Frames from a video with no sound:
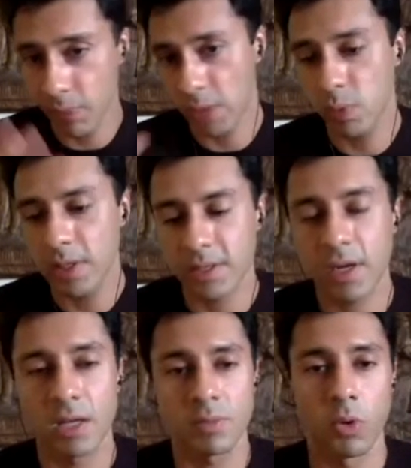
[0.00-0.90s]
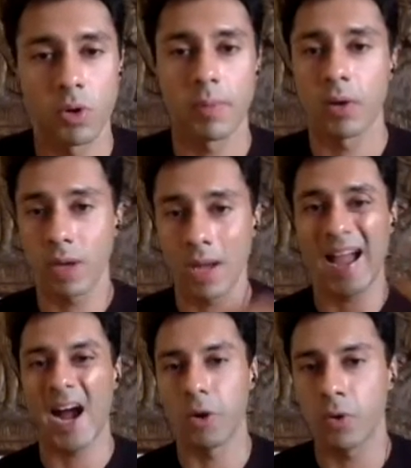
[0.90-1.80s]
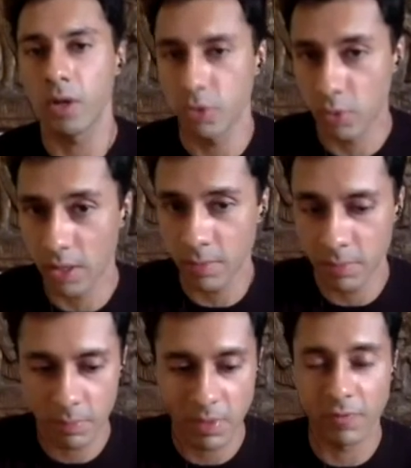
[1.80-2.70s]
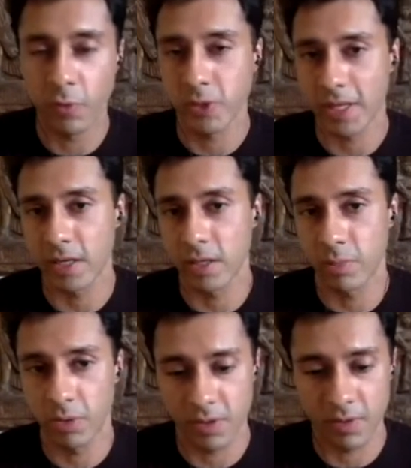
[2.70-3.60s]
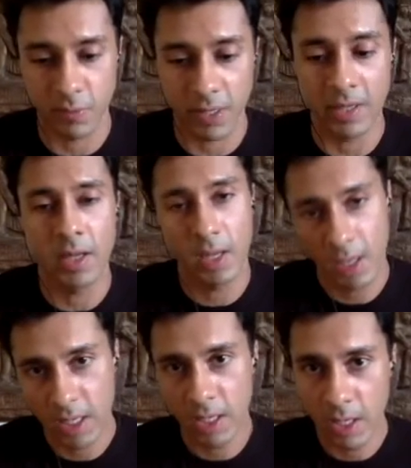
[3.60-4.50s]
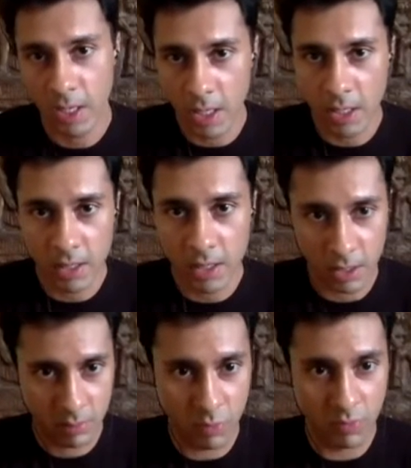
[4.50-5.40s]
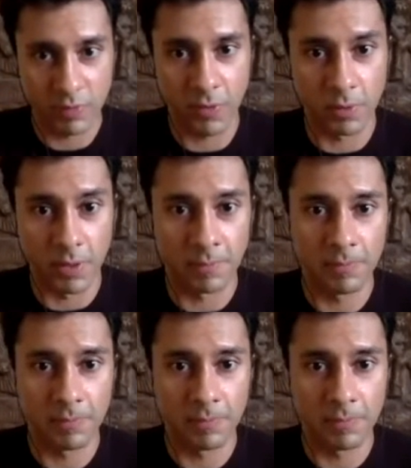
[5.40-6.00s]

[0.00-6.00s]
And we'll discuss more about how you can influence that in a positive way moving forward.